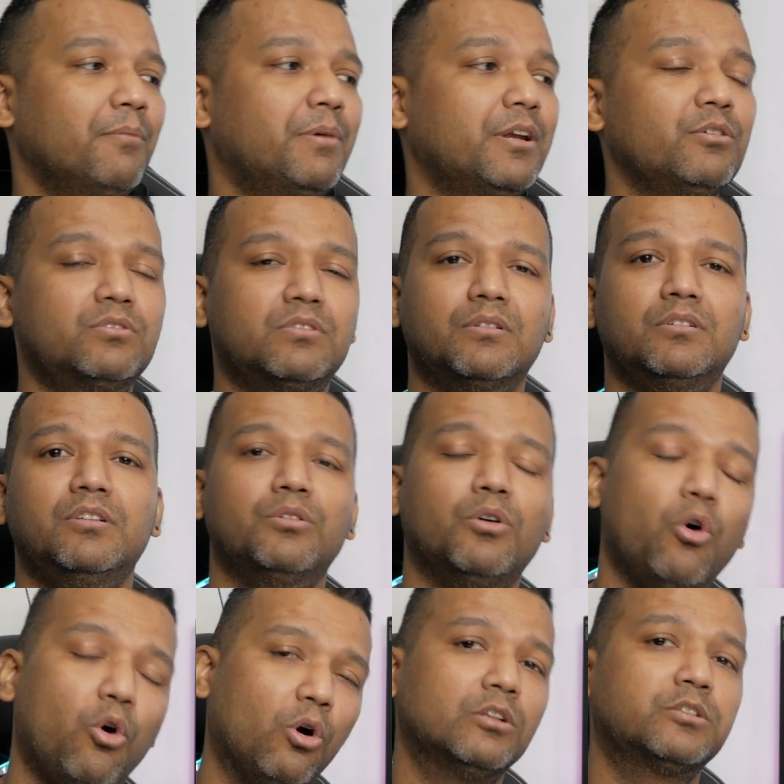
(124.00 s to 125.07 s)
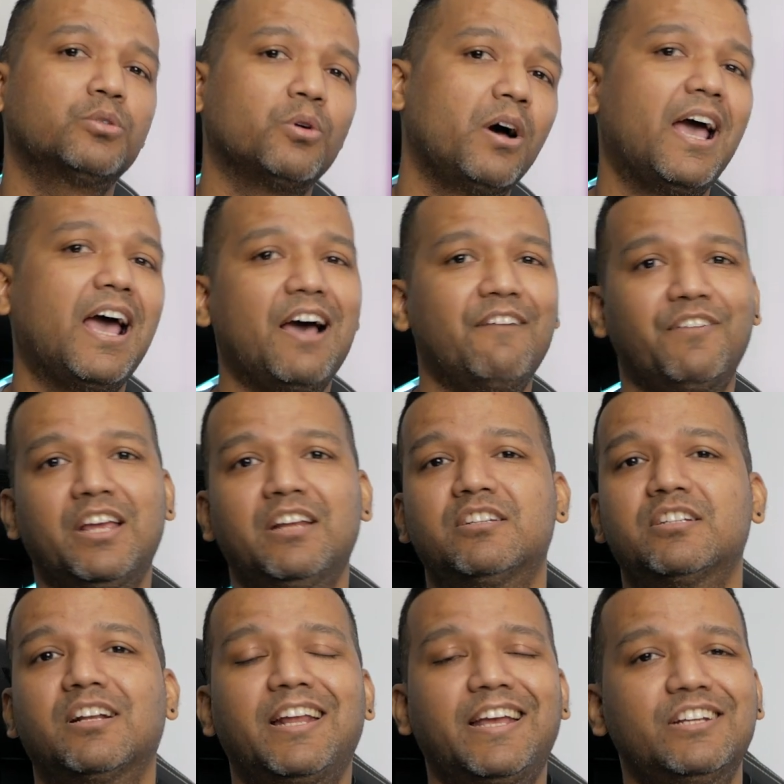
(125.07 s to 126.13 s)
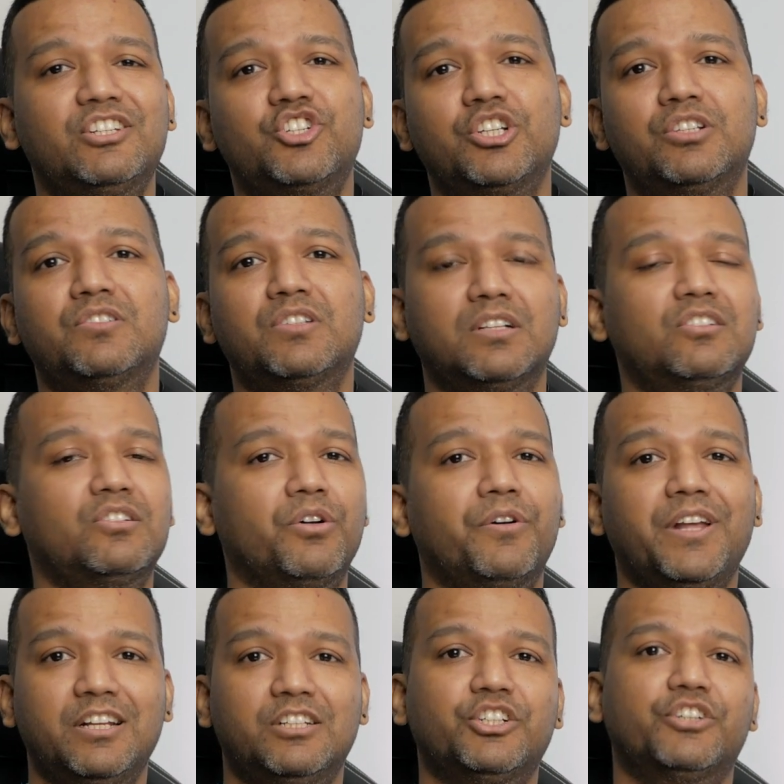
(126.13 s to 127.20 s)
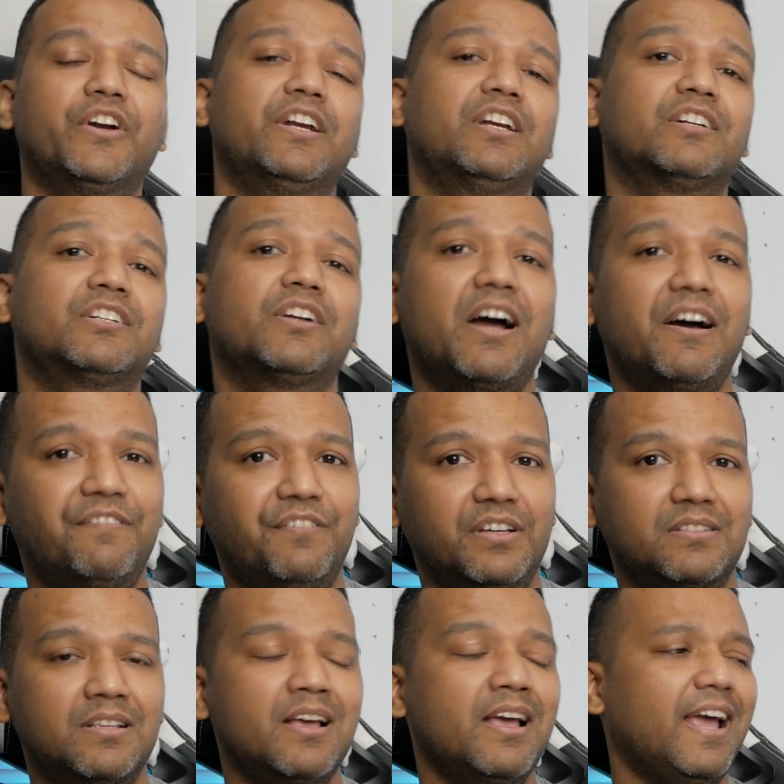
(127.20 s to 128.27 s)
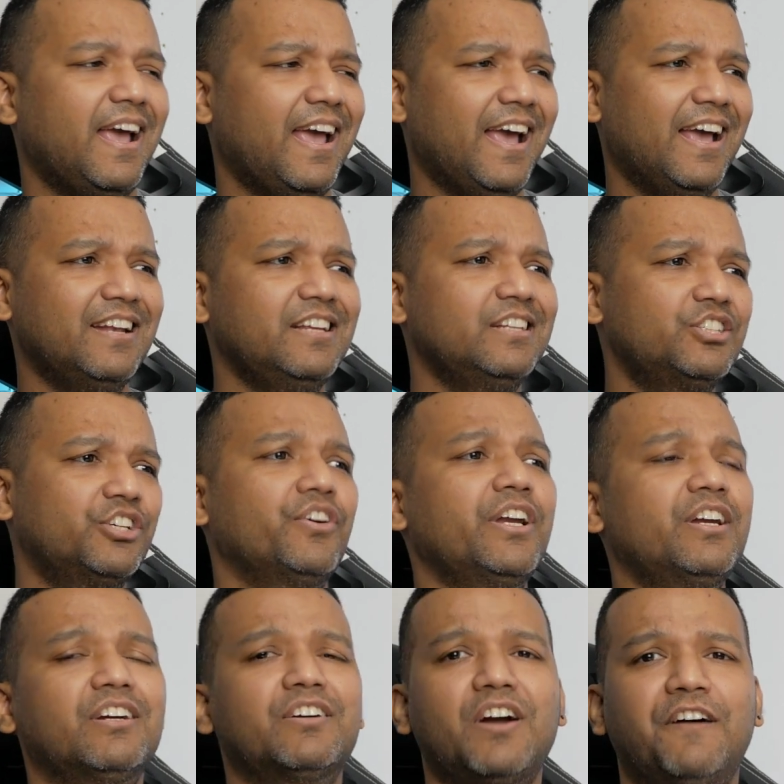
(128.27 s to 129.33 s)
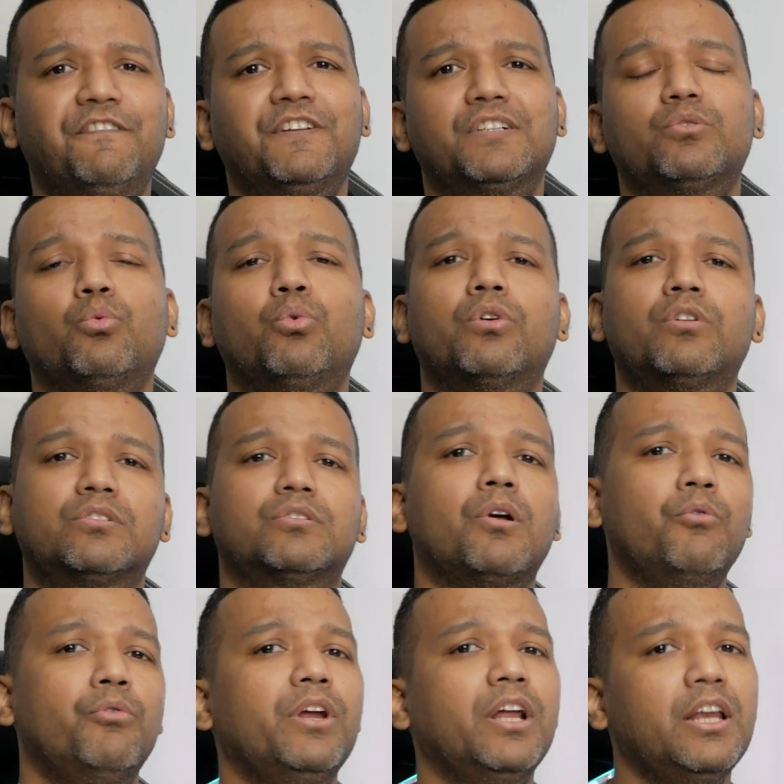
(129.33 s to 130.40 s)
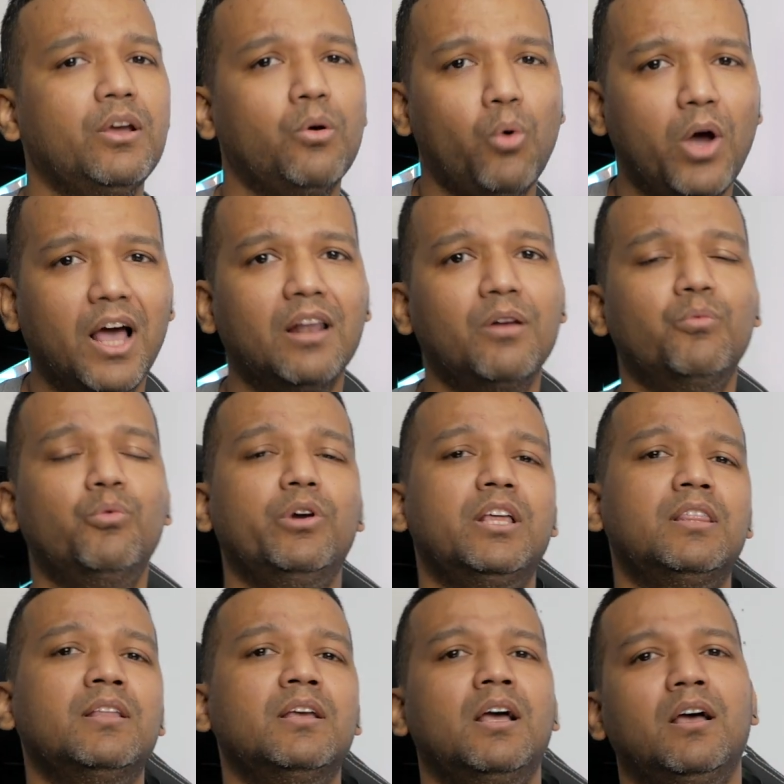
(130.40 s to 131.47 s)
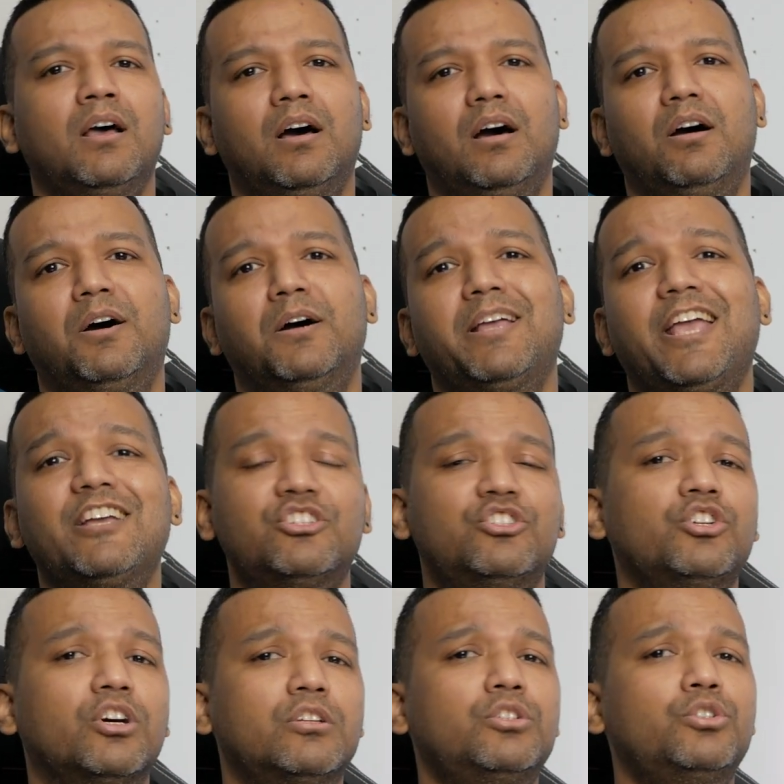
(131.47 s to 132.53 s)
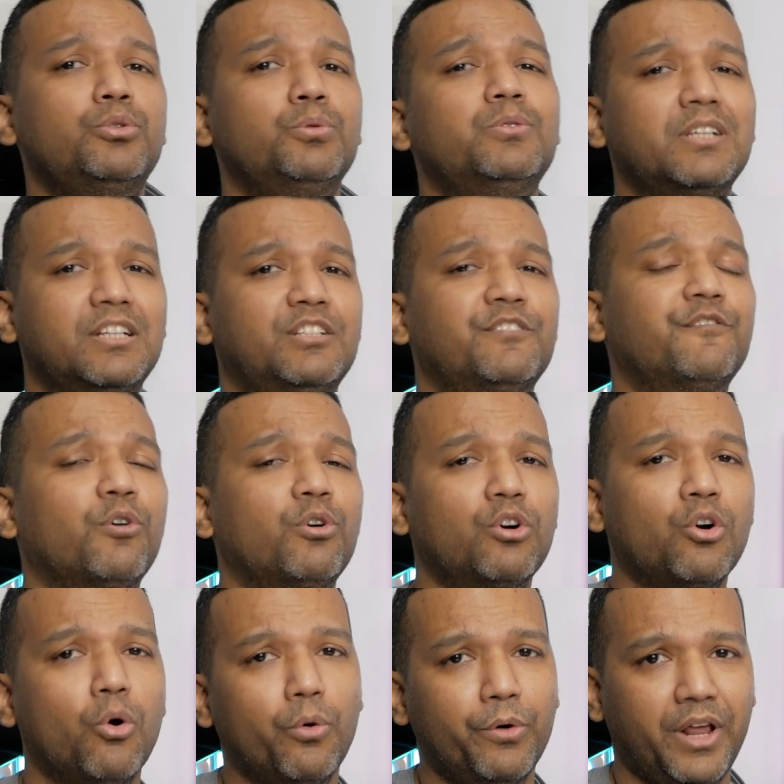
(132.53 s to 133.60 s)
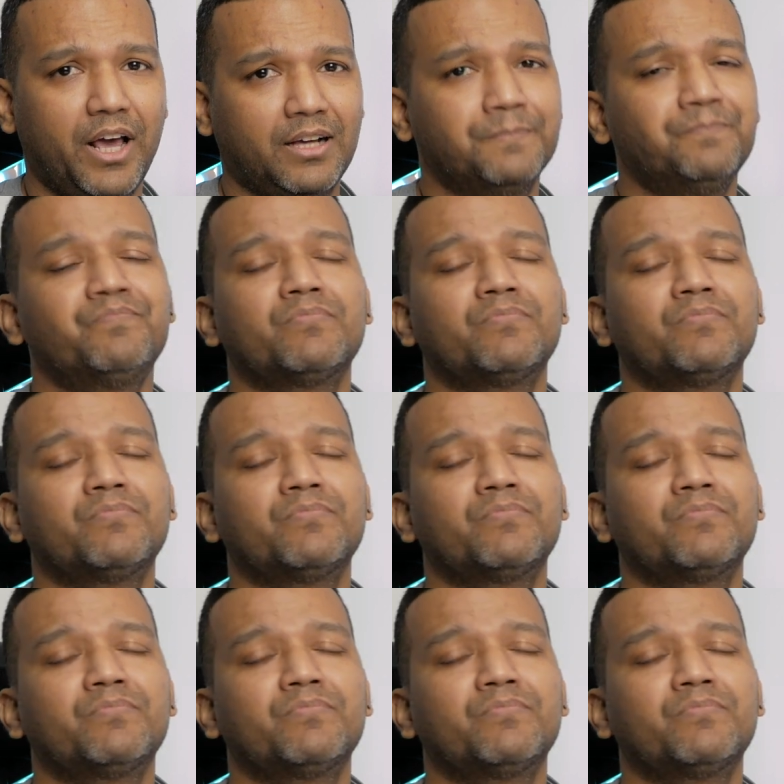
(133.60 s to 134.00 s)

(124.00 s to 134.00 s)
but you also have intel HD 630 integrated graphics and integrated graphics works really well with uh, H.264 codec.